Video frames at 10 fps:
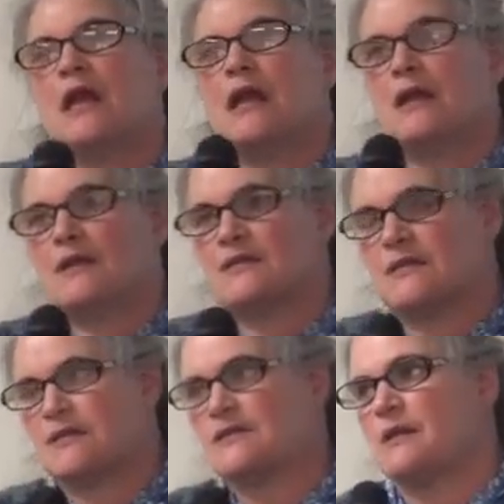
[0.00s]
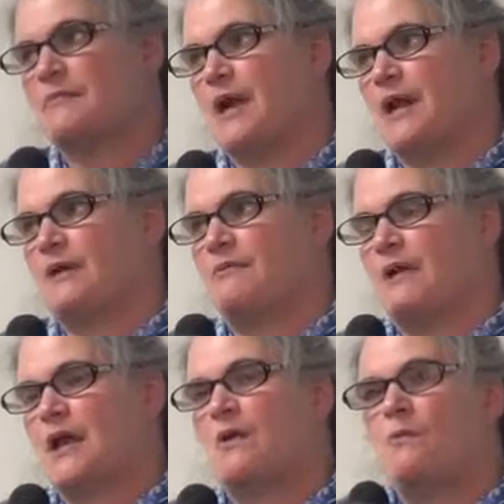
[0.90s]
in a systematic
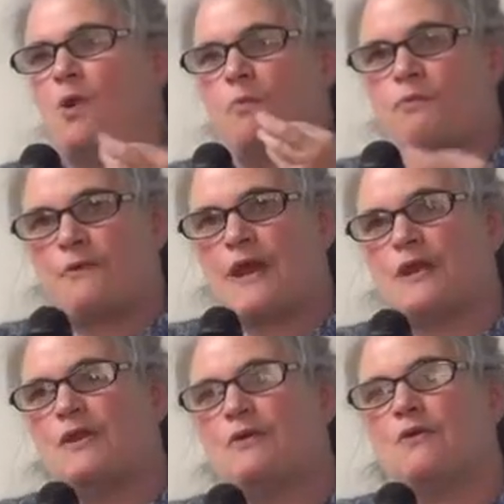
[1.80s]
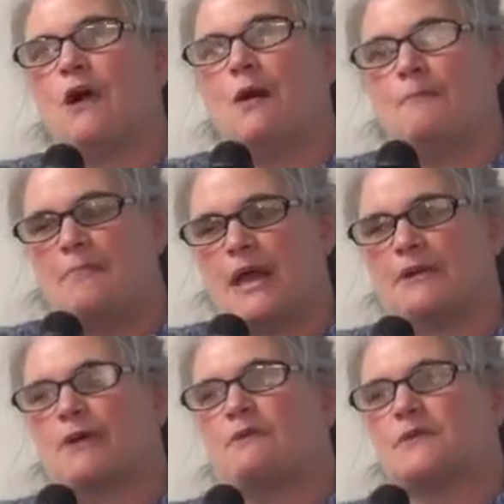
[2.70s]
way will bring you a
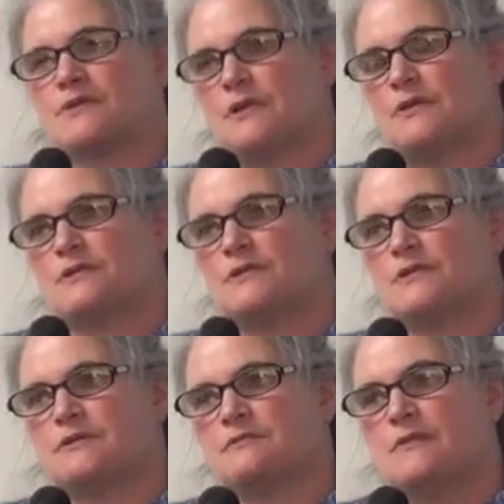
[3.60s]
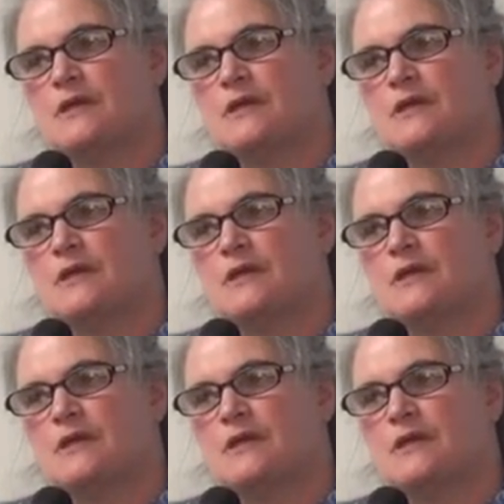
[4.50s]
better results.